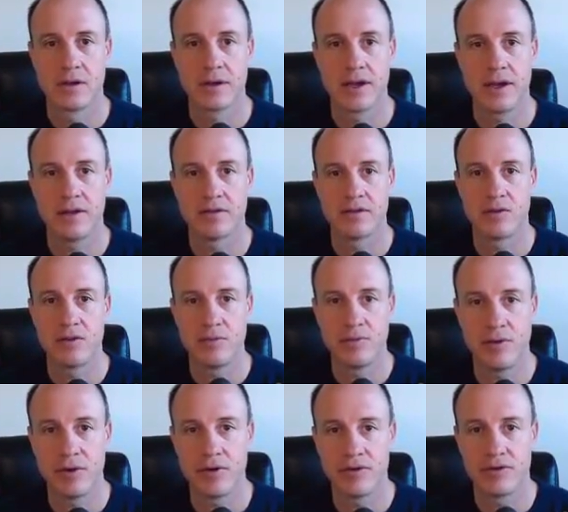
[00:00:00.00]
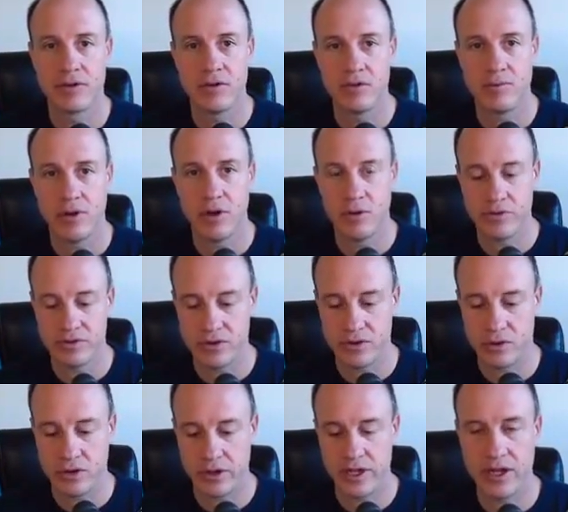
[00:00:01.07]
Okay, so you post
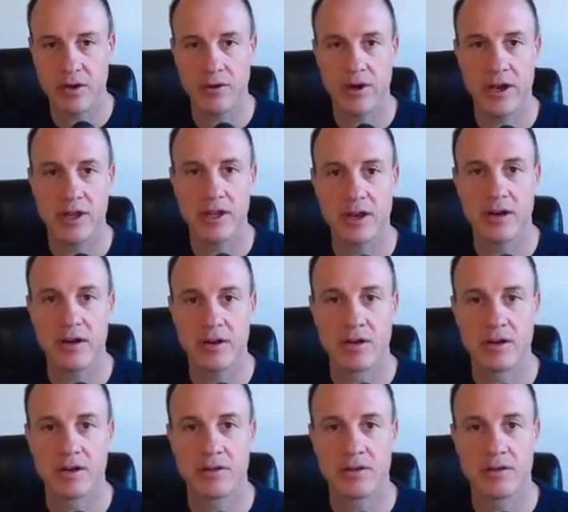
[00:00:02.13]
your link right here.